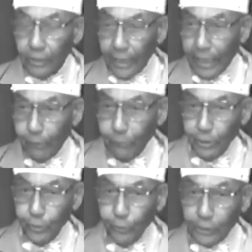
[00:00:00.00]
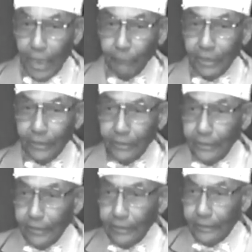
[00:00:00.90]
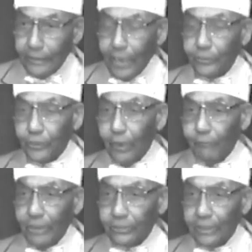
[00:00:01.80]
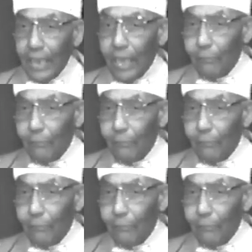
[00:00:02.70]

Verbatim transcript: And when you come in the nation of Islam